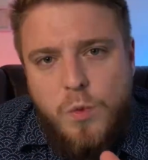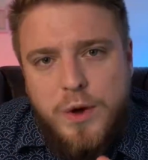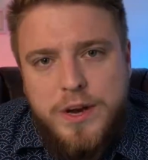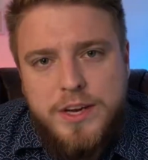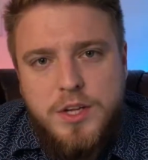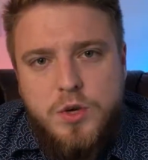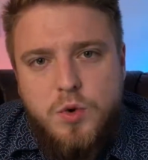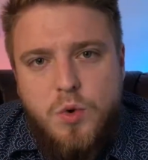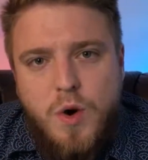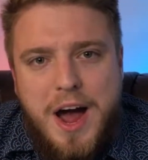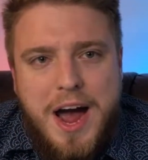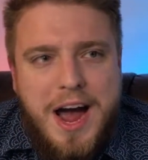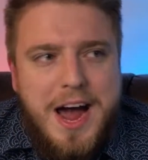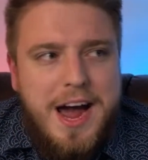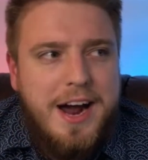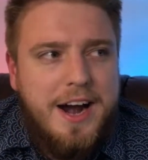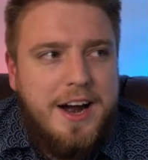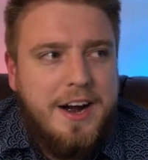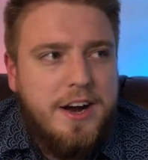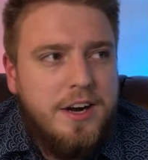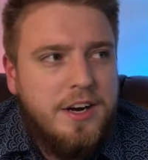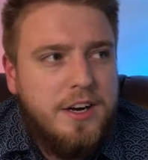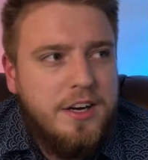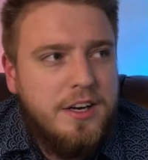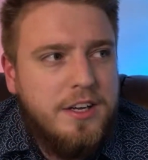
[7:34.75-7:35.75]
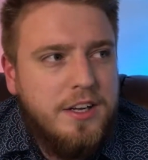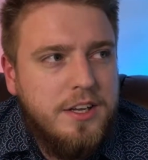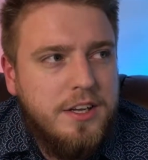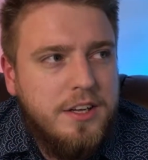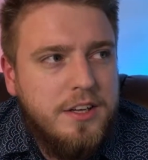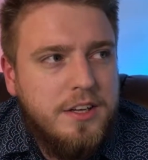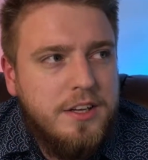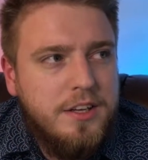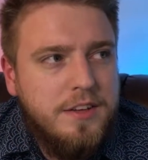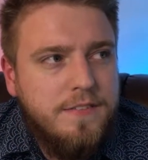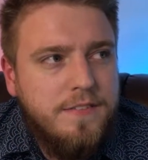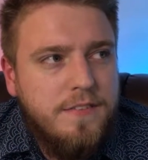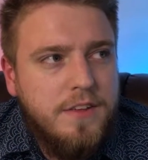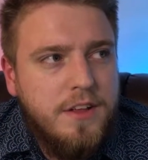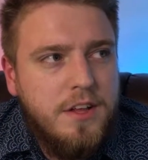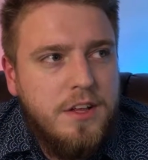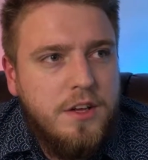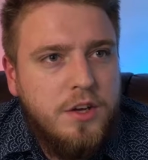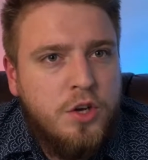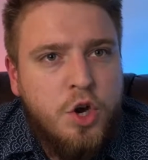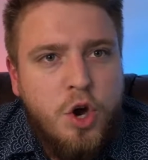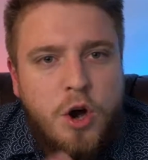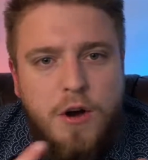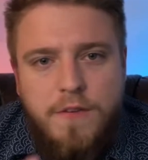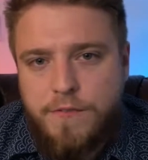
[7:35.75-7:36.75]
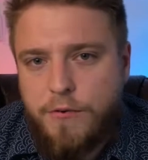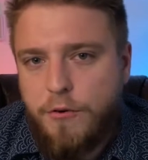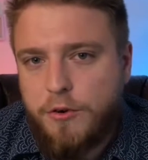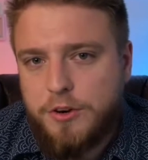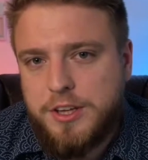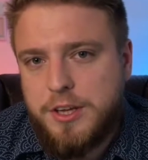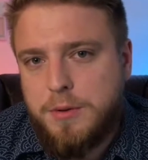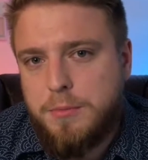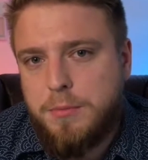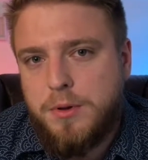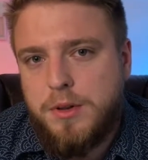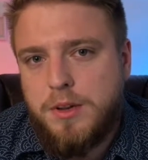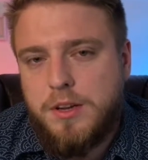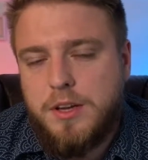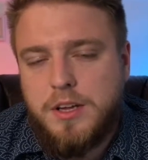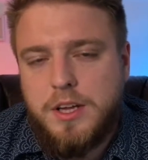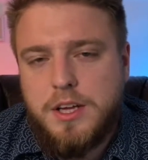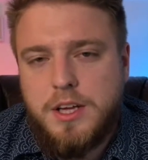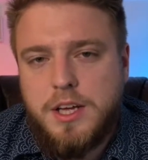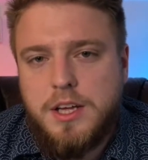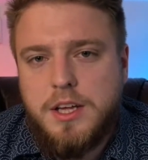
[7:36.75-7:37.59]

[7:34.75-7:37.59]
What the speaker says: When you are comfortable